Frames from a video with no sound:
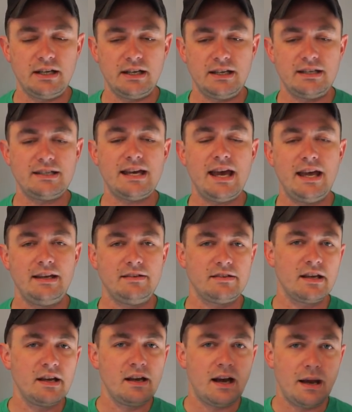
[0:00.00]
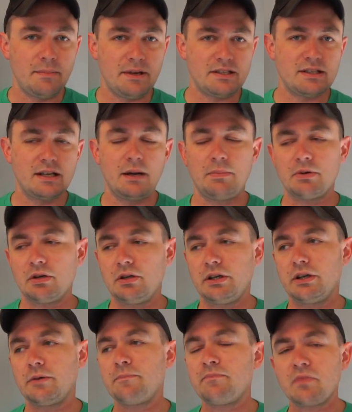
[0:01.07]
and intent. I messed it up
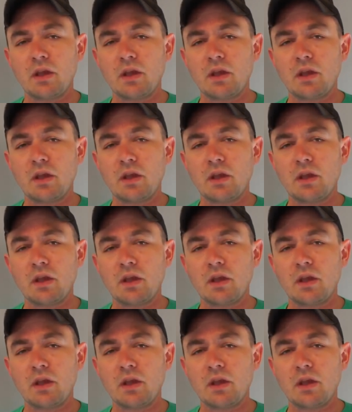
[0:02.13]
earlier.